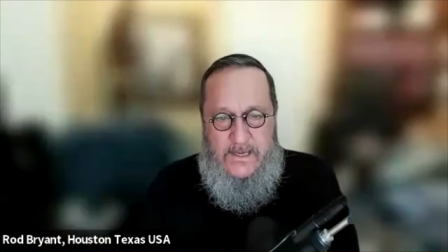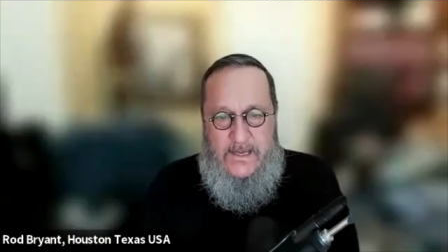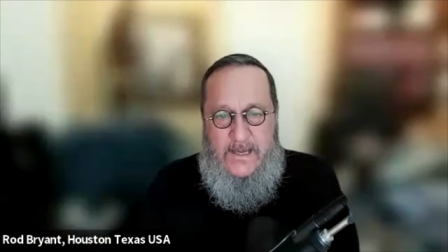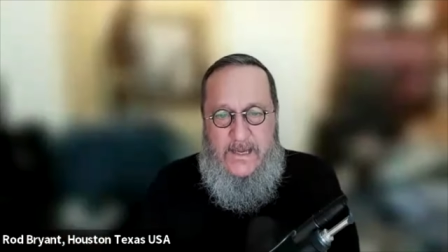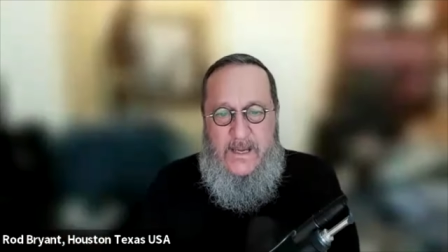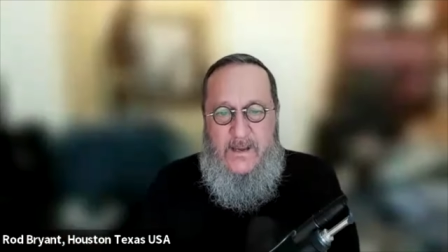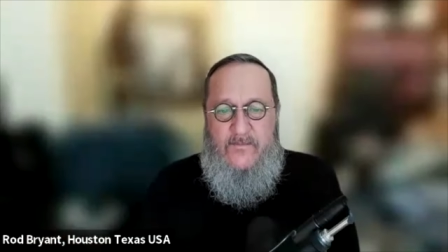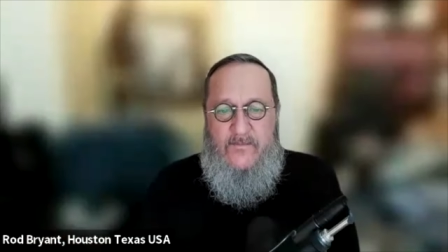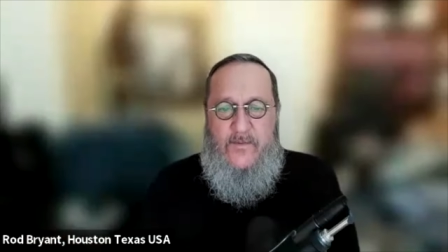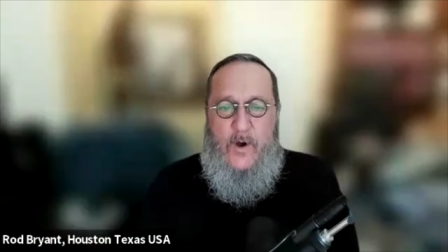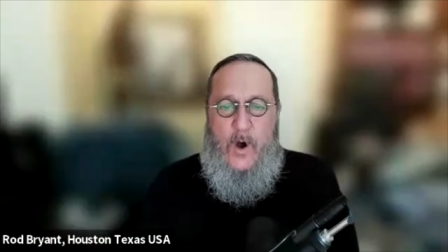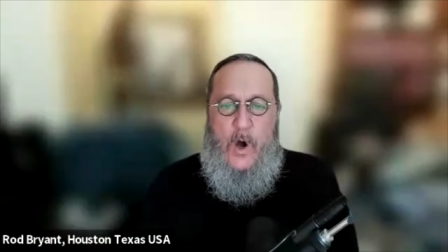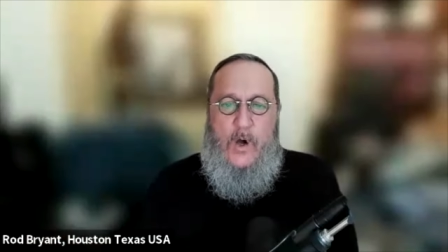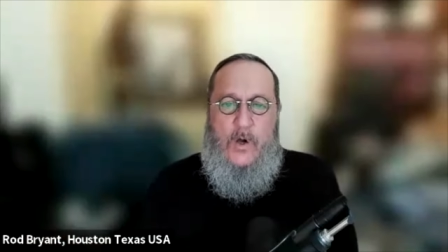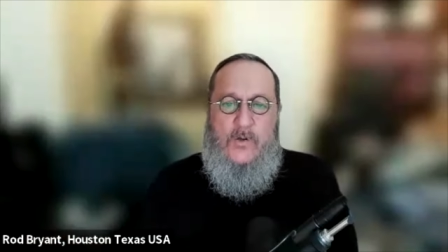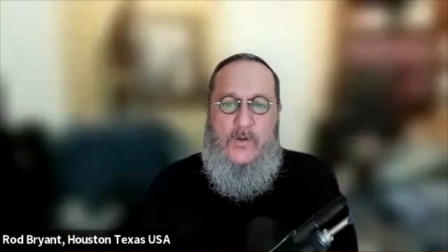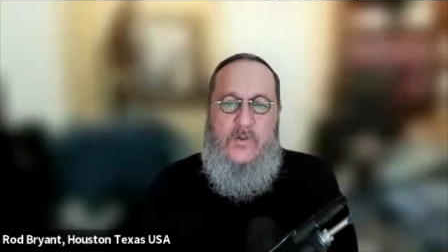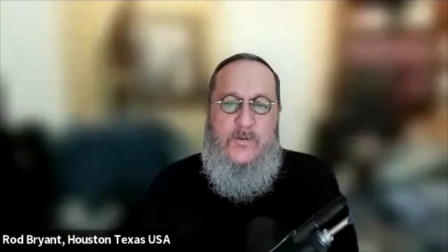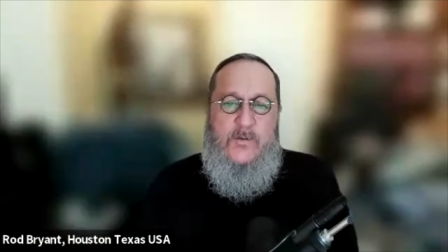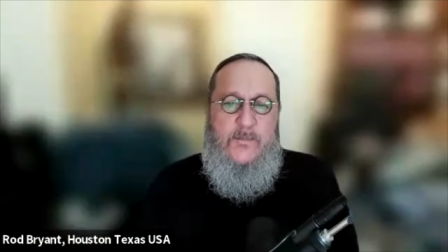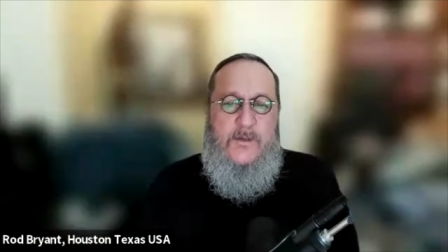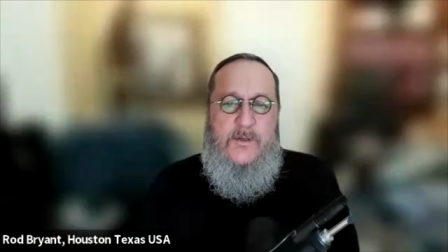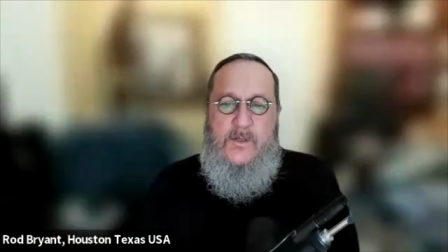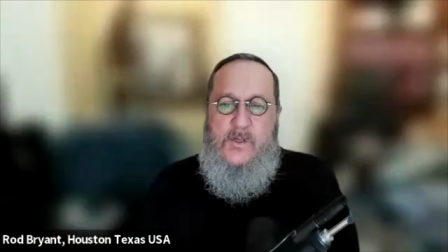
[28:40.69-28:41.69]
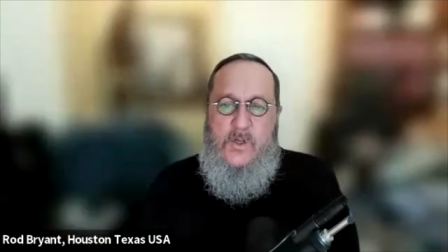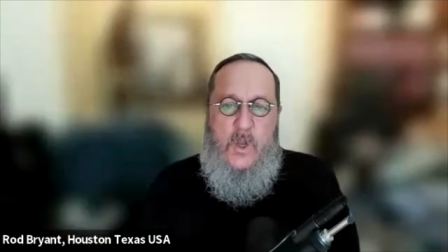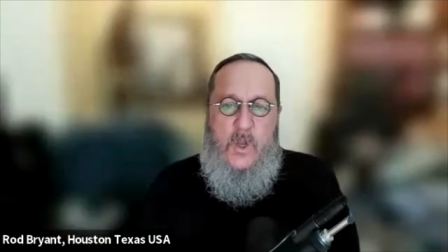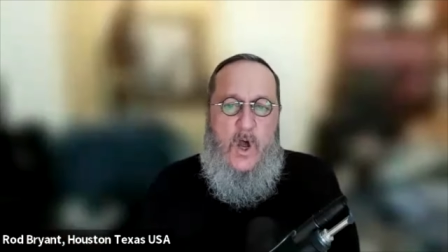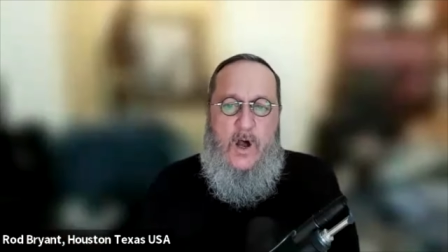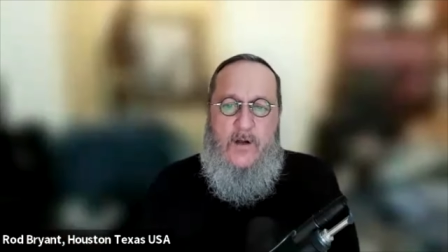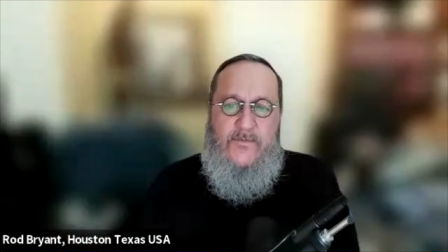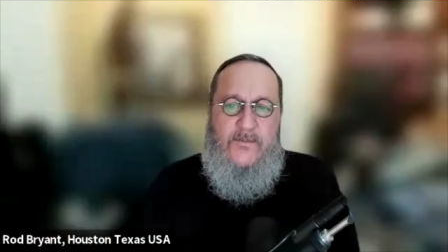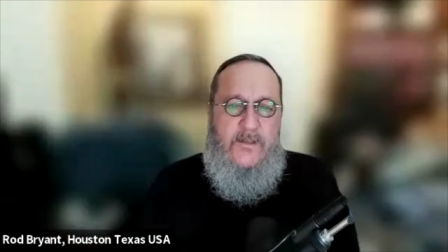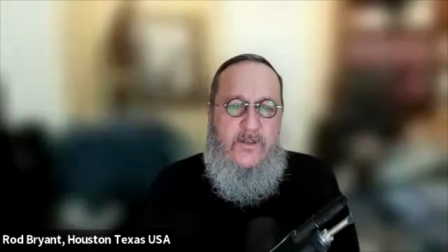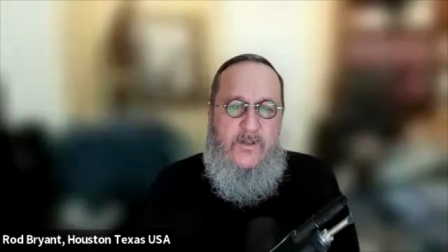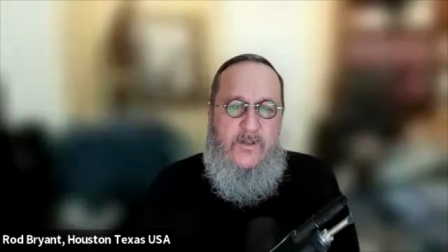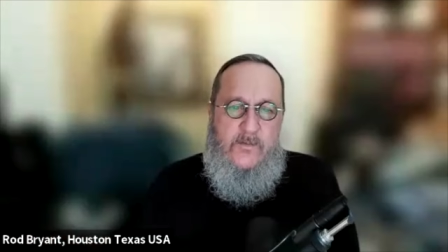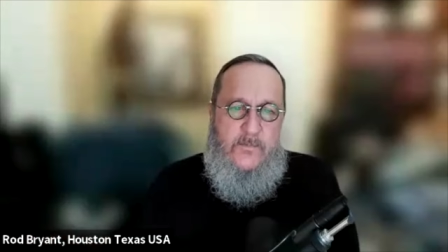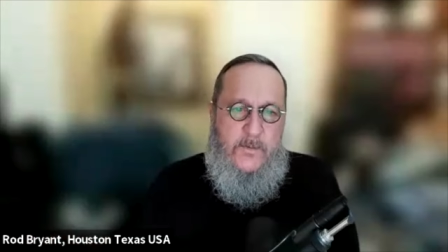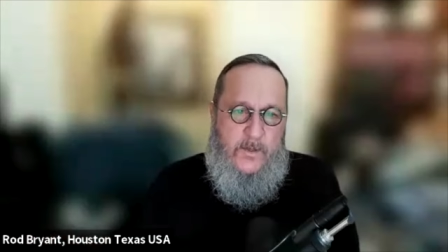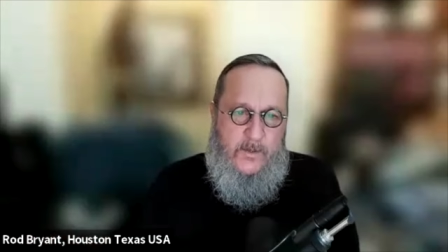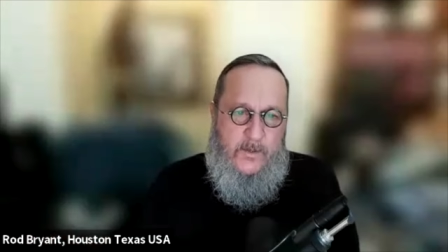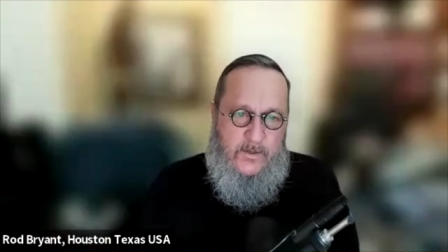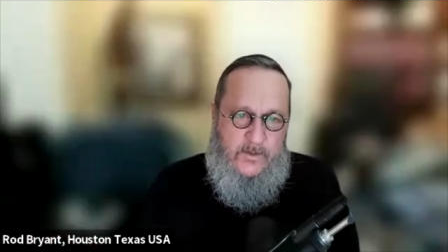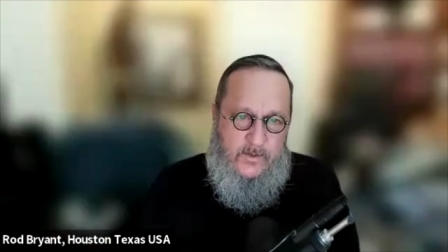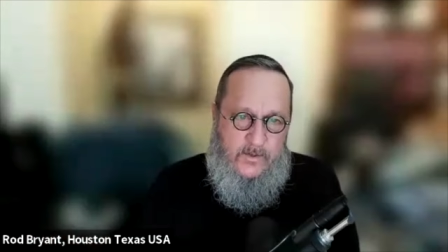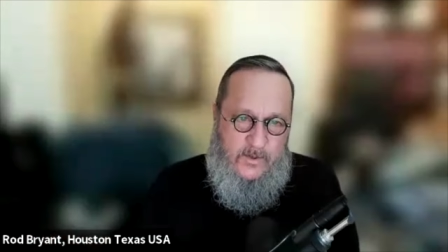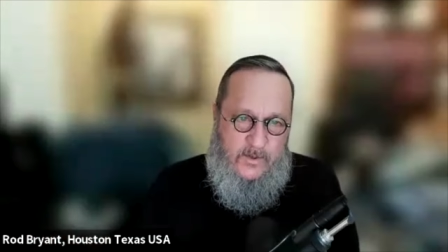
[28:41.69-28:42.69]
he falls from his lofty
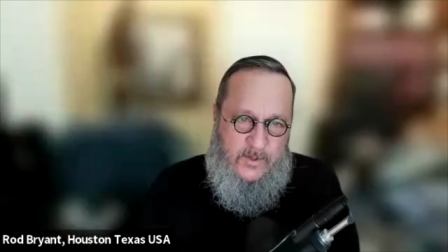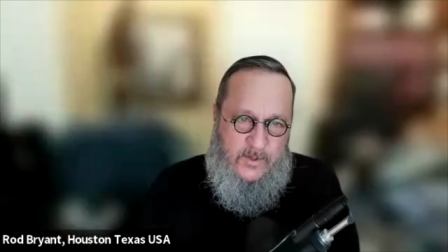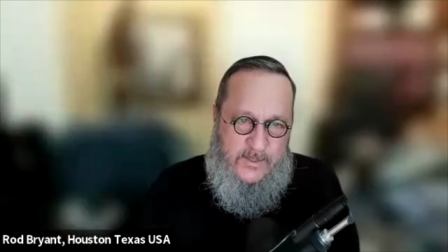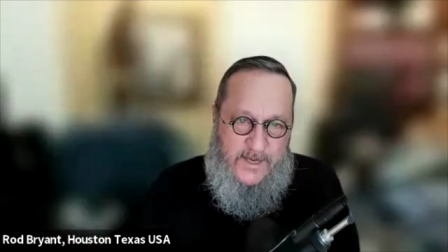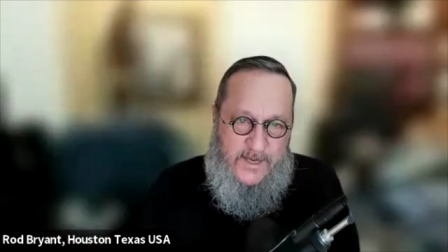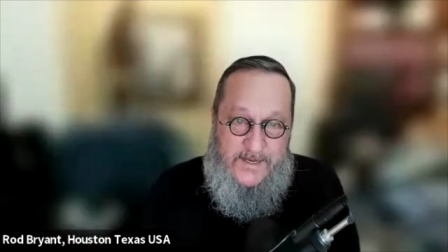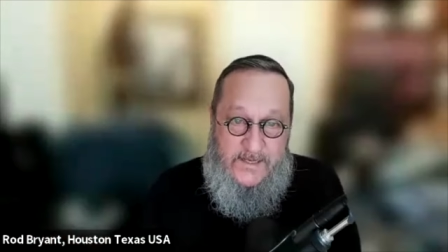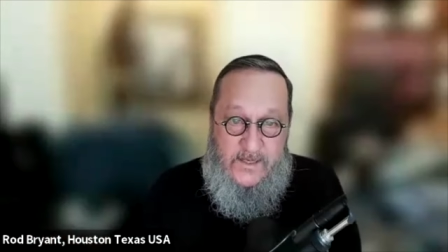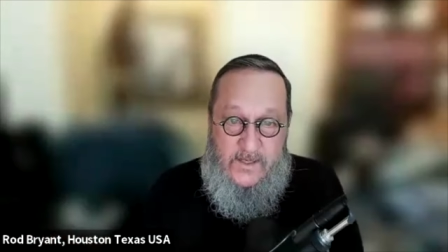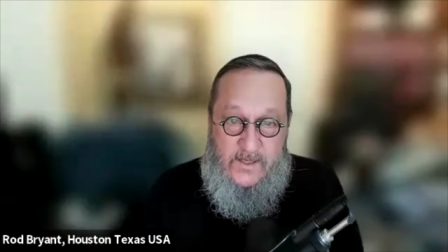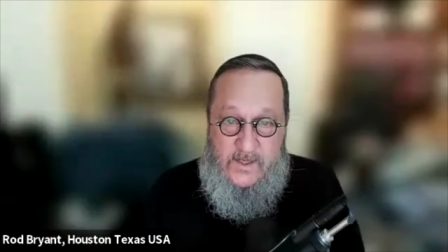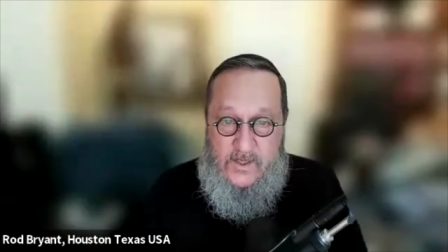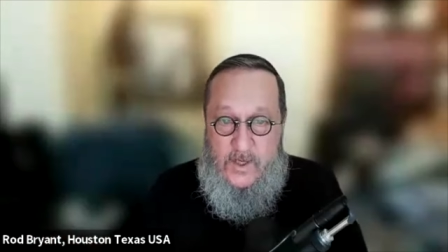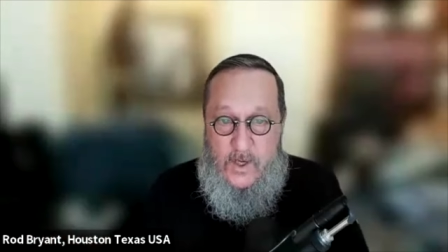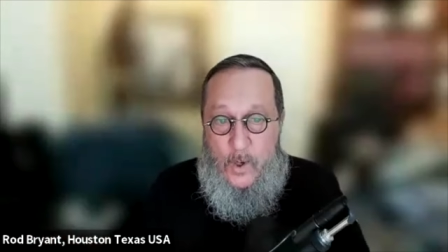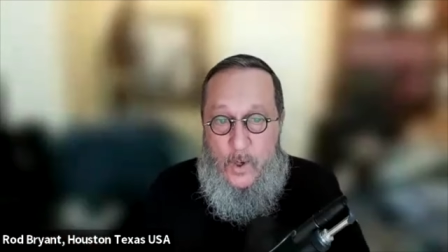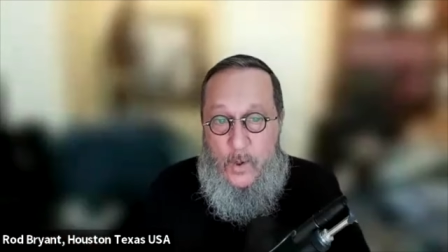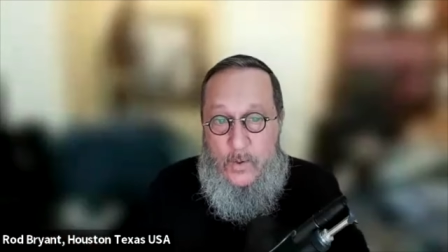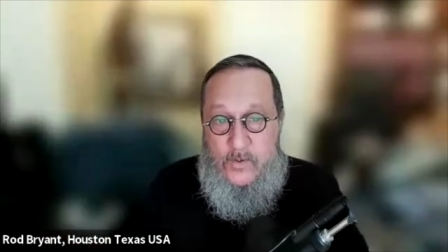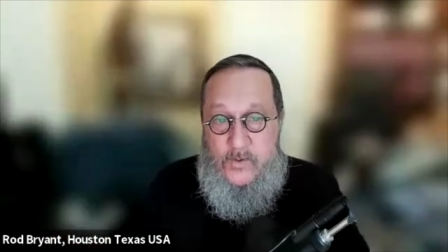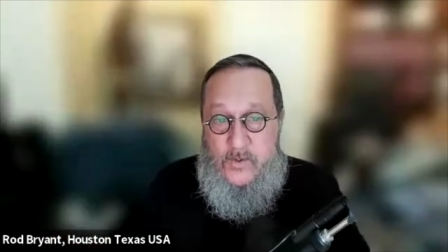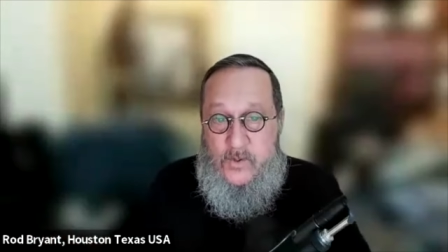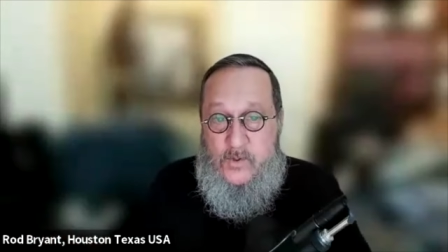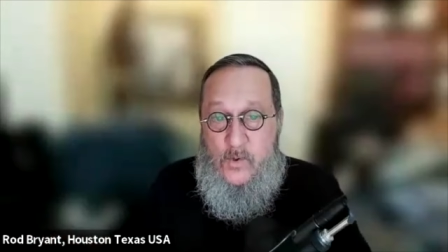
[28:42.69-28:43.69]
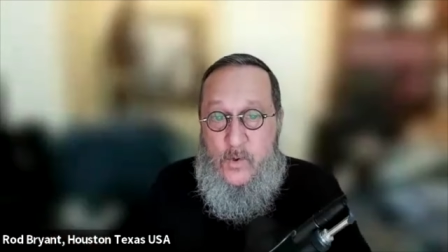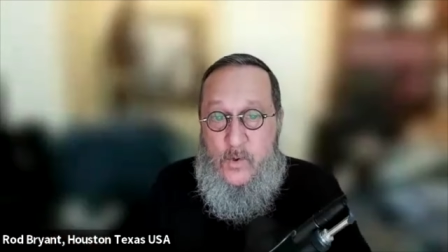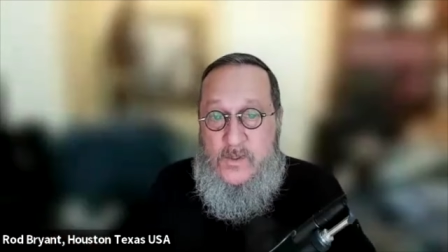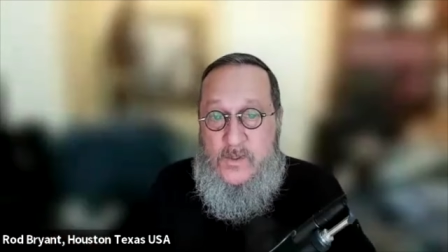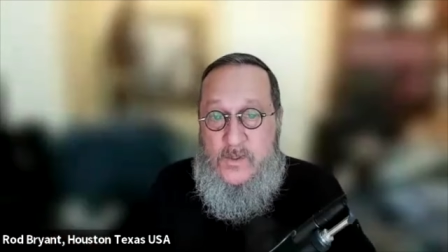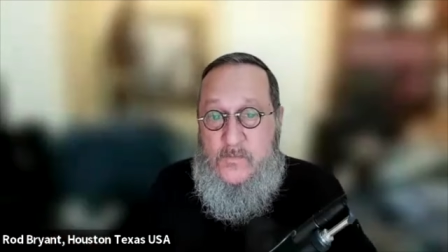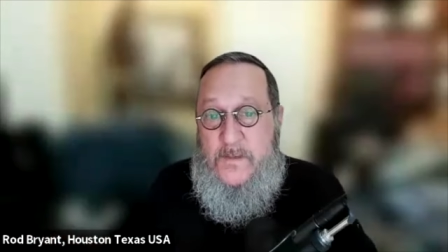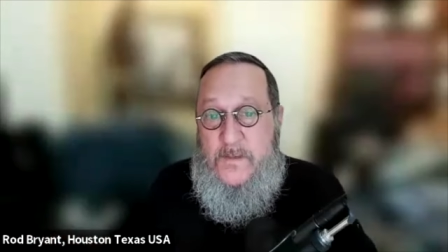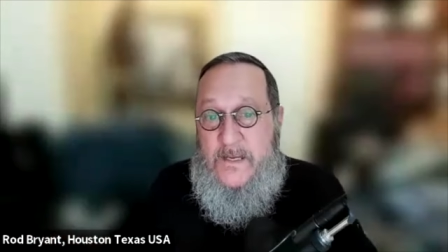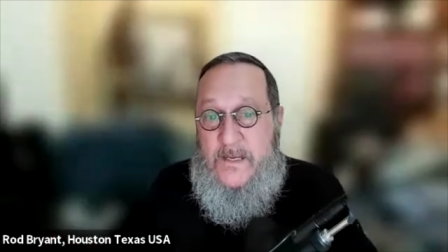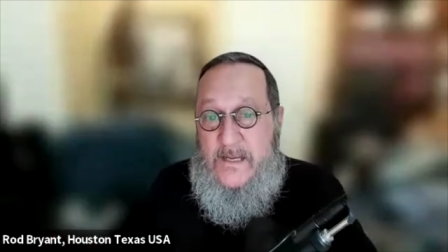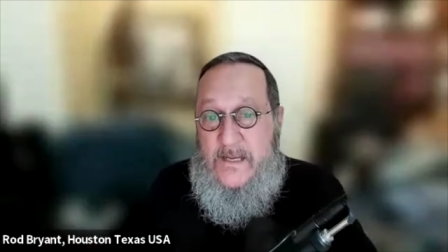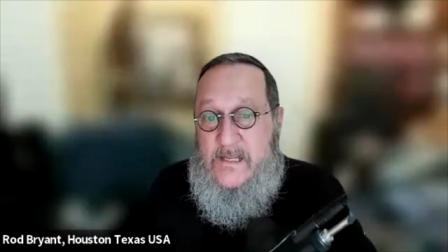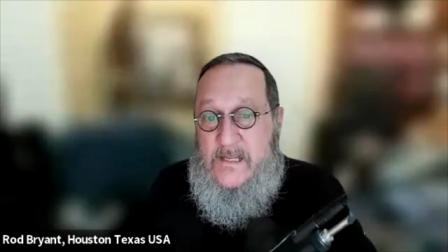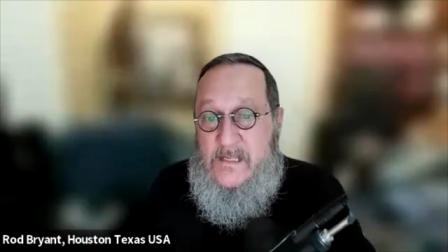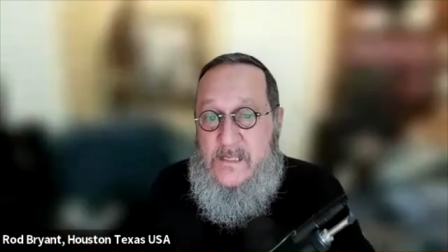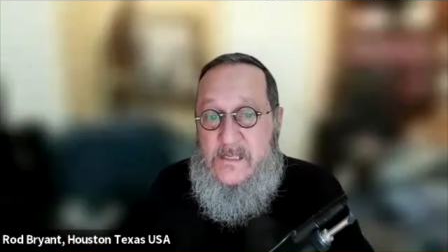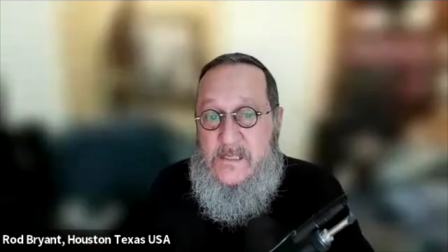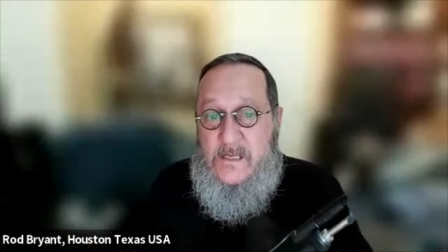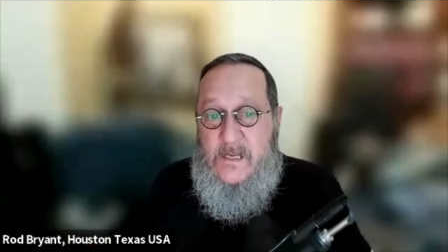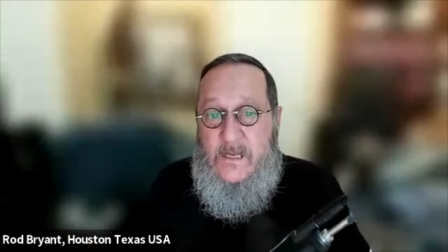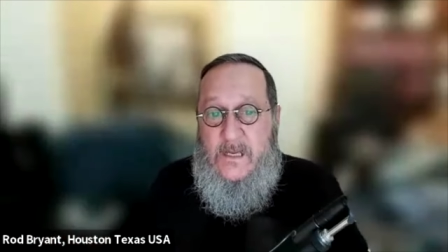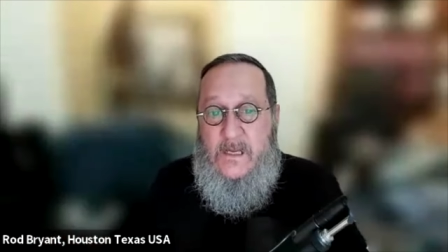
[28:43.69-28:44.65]
spiritual state, and his soul source begins